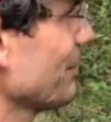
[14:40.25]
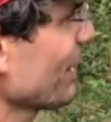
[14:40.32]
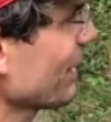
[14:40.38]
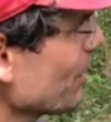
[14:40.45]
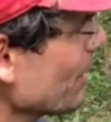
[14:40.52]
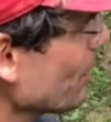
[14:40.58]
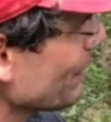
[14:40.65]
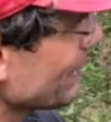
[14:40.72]
to be like,
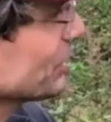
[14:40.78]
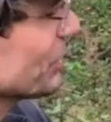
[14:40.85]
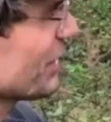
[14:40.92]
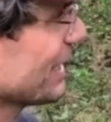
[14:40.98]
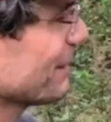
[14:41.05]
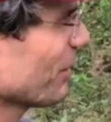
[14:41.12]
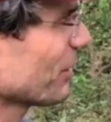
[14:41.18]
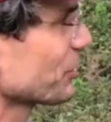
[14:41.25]
well, oh, we can just
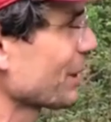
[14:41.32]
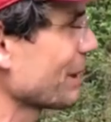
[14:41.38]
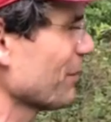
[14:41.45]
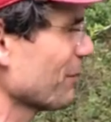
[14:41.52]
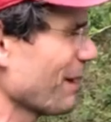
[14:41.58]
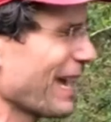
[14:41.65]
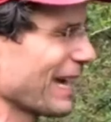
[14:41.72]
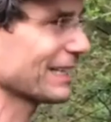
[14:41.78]
keep on
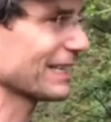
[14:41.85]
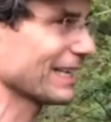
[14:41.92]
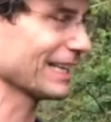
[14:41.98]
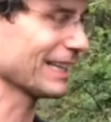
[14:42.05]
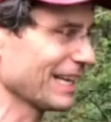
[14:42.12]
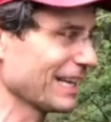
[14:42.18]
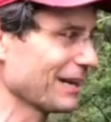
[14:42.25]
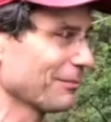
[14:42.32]
trimming back and you get
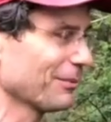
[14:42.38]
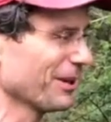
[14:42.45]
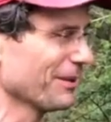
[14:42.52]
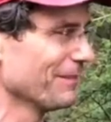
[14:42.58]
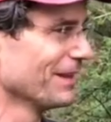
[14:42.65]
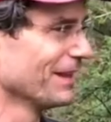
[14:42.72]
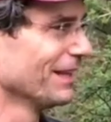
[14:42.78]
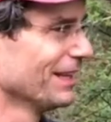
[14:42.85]
in there, but
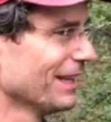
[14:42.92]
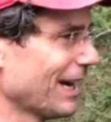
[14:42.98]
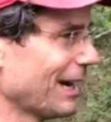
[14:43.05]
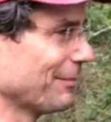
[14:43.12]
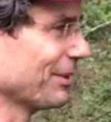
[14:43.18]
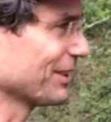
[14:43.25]
I'm gonna